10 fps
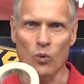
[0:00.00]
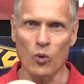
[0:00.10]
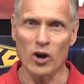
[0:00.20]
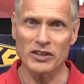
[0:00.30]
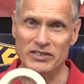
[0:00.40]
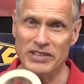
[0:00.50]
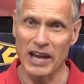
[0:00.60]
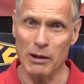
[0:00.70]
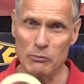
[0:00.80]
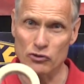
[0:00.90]
What
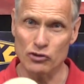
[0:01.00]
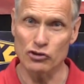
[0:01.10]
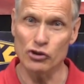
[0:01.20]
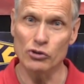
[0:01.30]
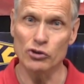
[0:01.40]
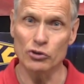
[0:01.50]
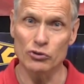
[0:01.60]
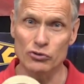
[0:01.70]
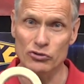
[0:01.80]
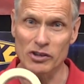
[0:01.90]
tape should you
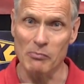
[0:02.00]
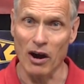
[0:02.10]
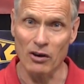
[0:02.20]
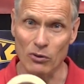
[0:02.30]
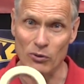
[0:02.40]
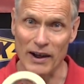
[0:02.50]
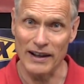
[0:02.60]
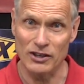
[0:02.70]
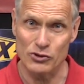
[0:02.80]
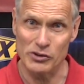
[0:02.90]
use in model
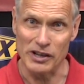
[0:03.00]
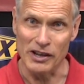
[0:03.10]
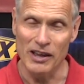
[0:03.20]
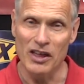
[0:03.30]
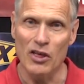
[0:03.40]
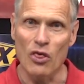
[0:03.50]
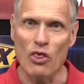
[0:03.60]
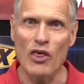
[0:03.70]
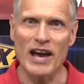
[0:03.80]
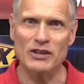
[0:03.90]
rocketry?
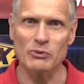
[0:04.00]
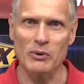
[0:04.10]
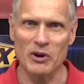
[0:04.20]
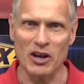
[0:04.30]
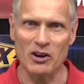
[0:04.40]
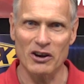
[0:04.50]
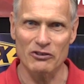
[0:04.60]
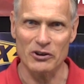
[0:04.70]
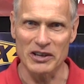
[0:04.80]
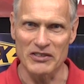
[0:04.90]
That's what we're going to
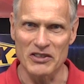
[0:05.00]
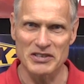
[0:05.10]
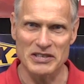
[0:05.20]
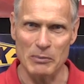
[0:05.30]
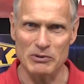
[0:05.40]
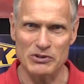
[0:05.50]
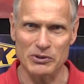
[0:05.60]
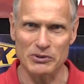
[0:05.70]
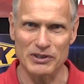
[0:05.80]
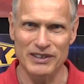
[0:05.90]
cover in this episode.